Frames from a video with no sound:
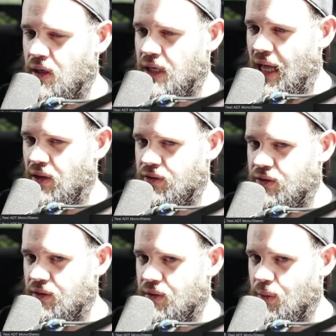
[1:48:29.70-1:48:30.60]
Now
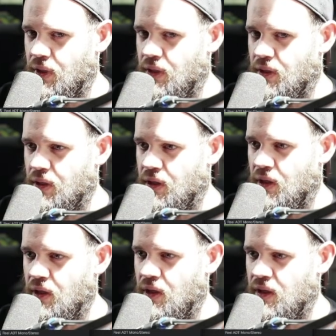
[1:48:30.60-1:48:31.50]
listen to it.
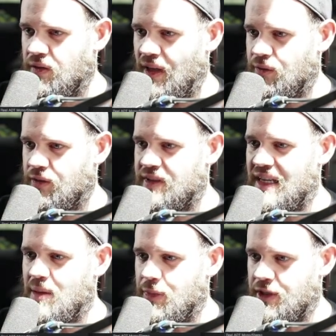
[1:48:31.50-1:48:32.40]
It sounds
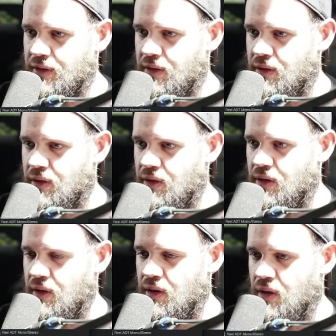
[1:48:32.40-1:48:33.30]
dampened.
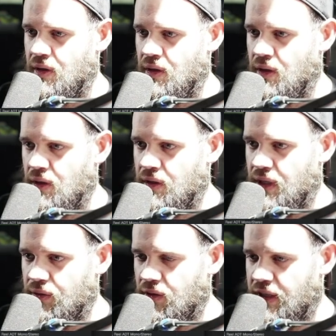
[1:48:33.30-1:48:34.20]

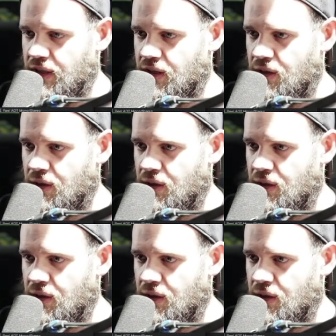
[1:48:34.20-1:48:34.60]
Now it's linear.